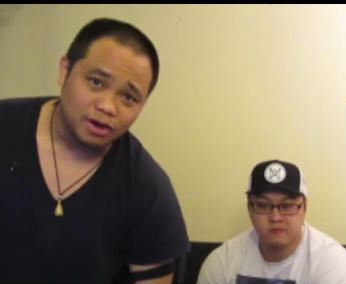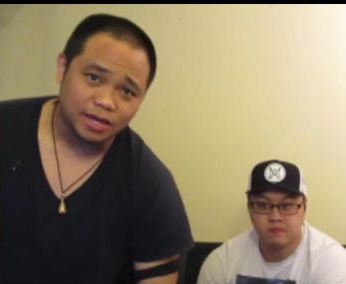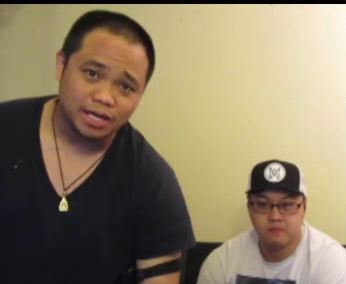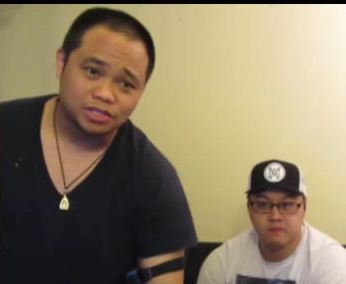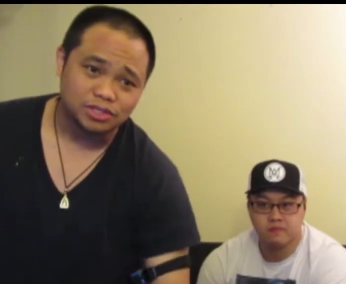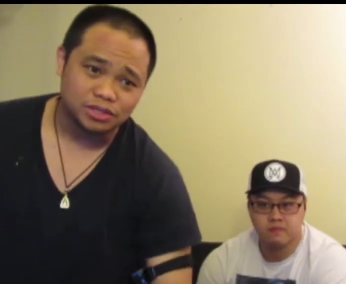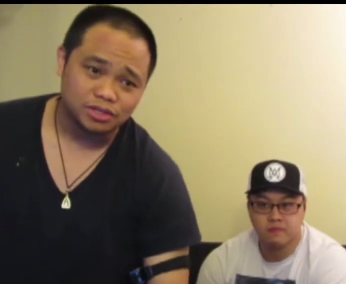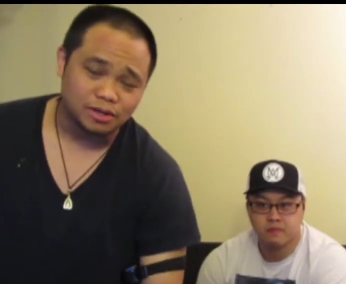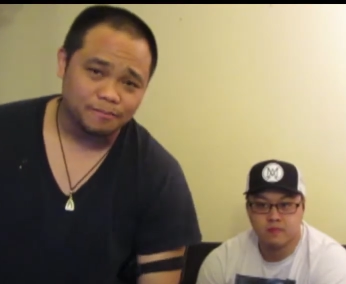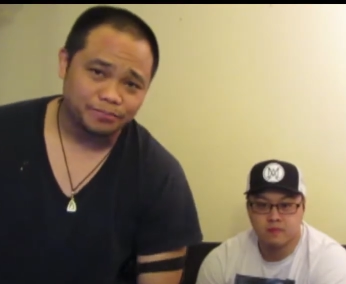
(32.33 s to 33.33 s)
Speaker 1: wrong answer
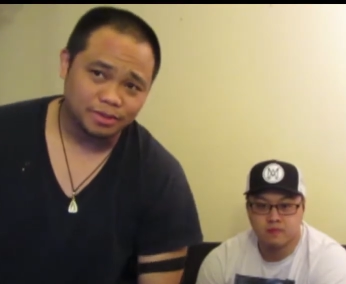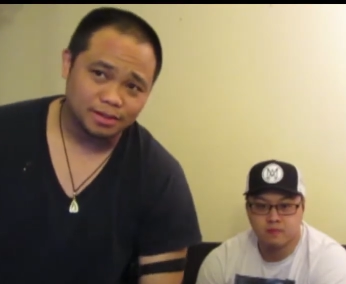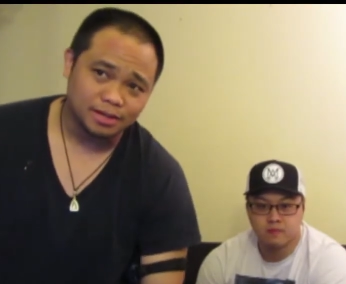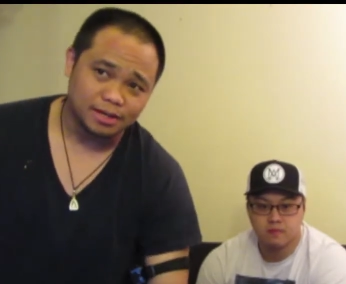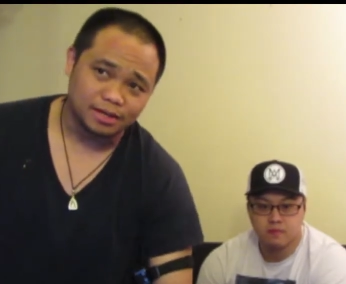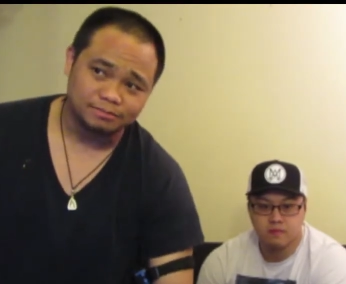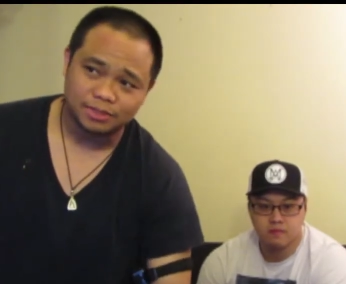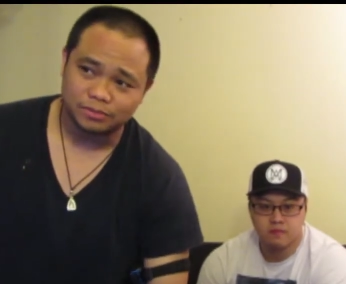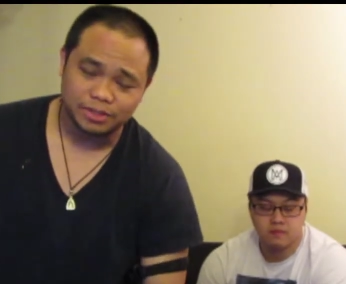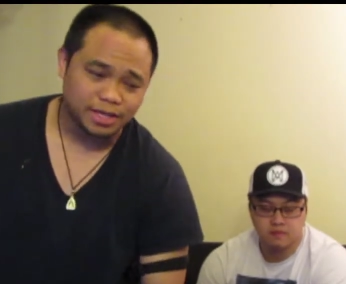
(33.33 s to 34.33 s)
um,
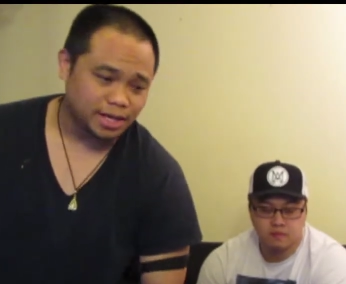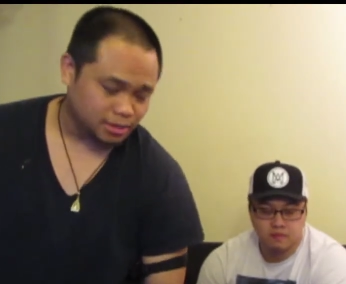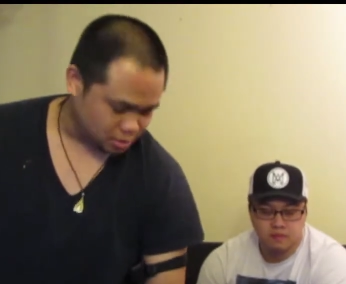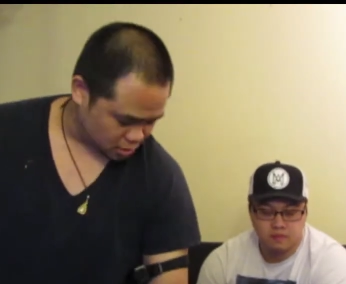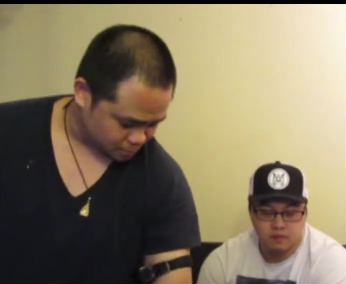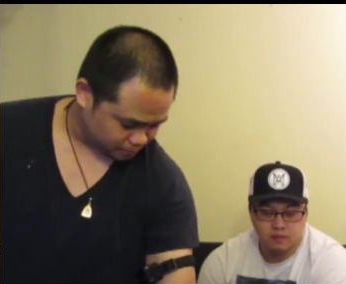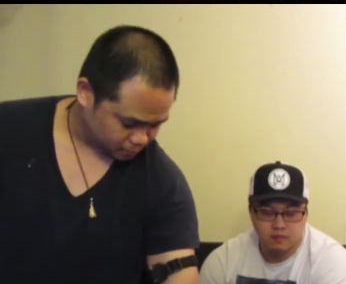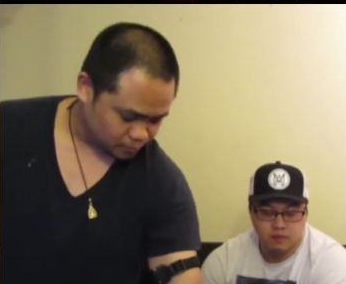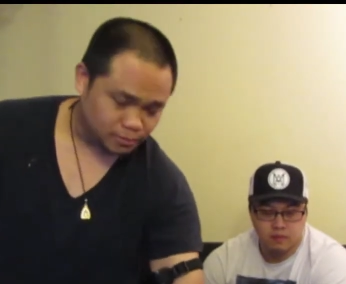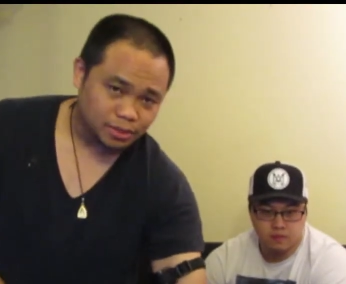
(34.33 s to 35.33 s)
that we get,
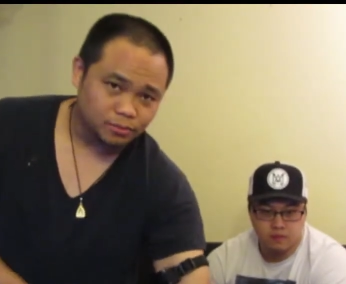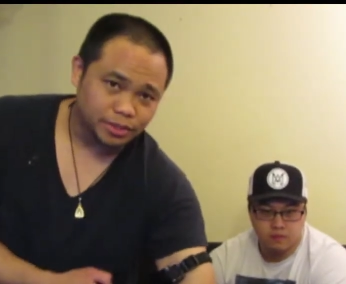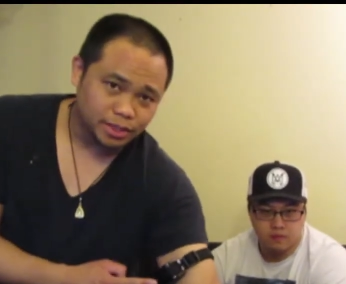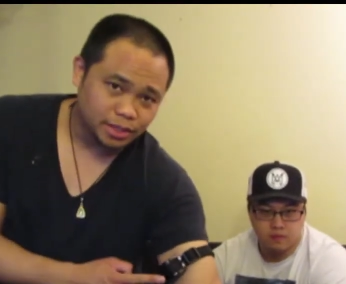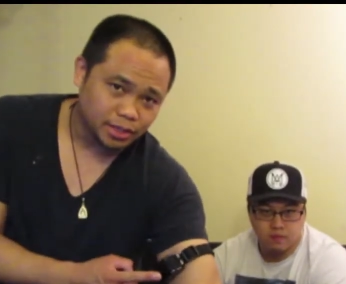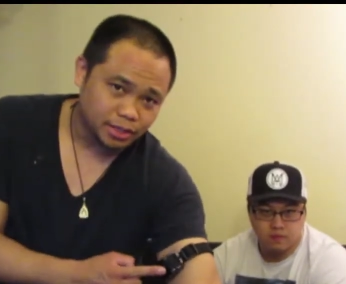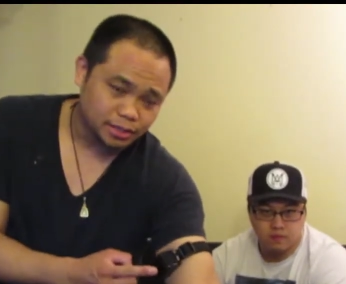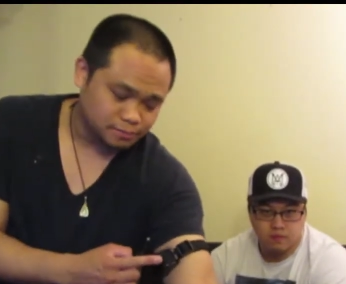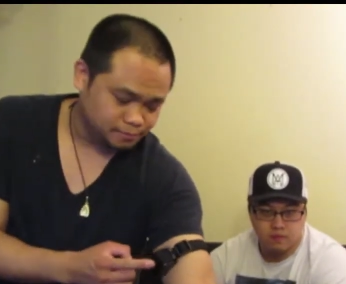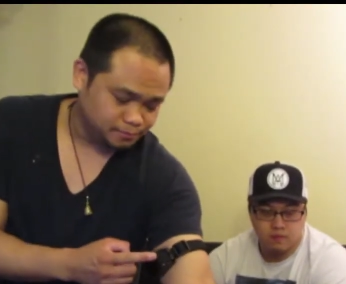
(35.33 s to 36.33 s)
we
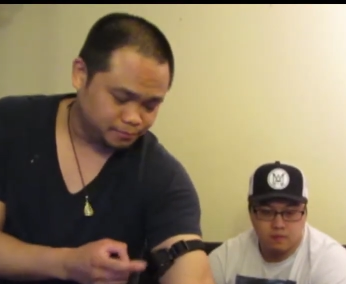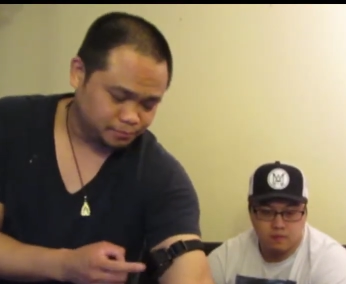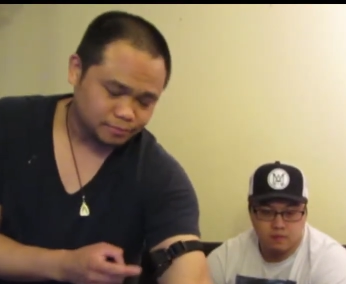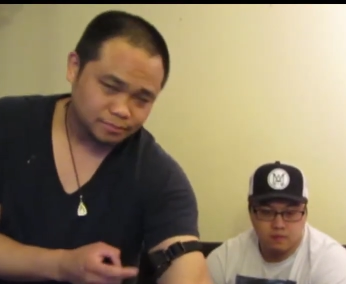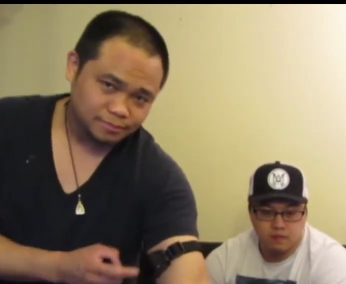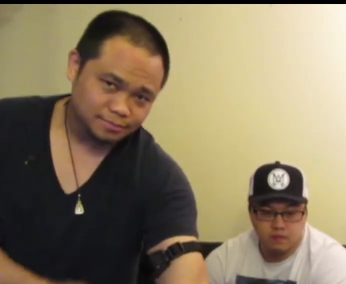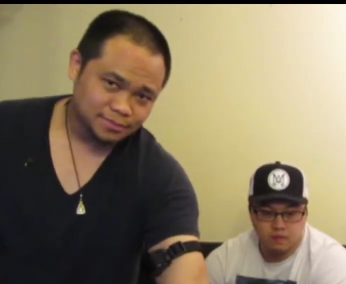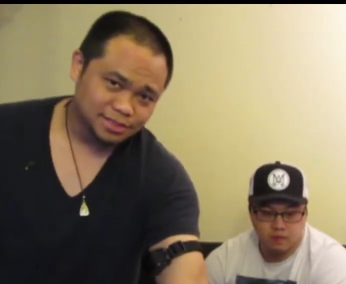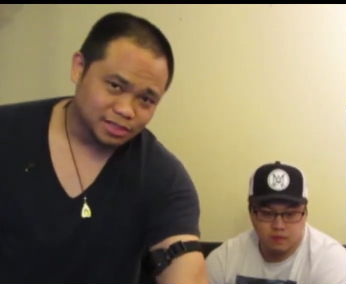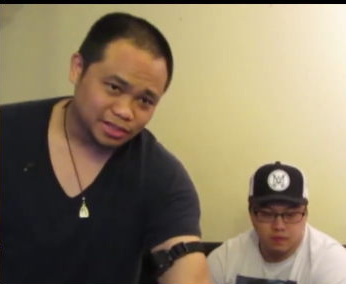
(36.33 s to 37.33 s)
are
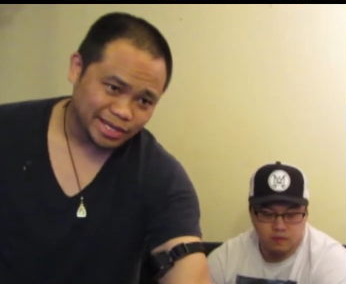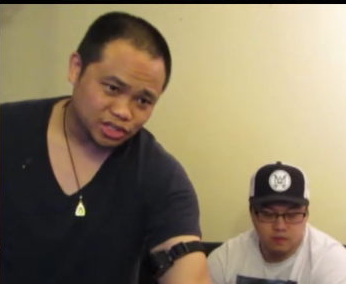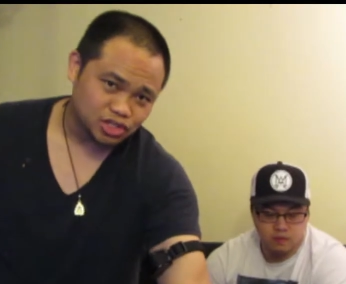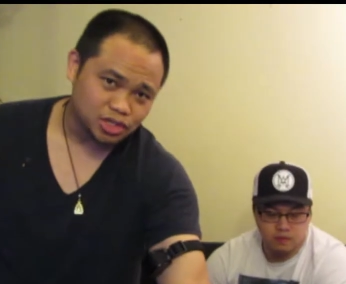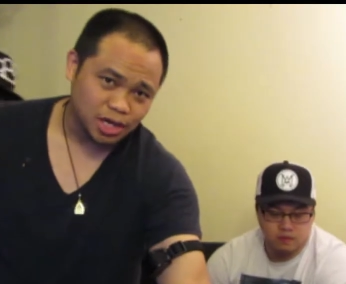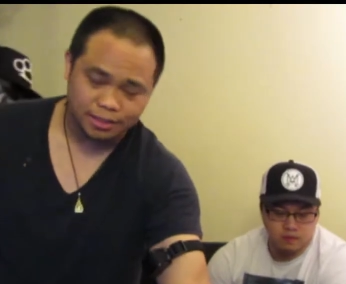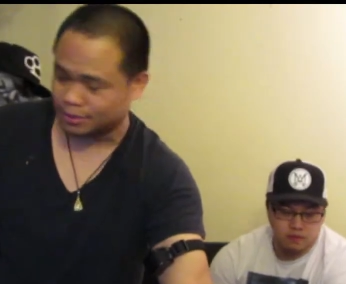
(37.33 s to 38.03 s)
gonna get shot.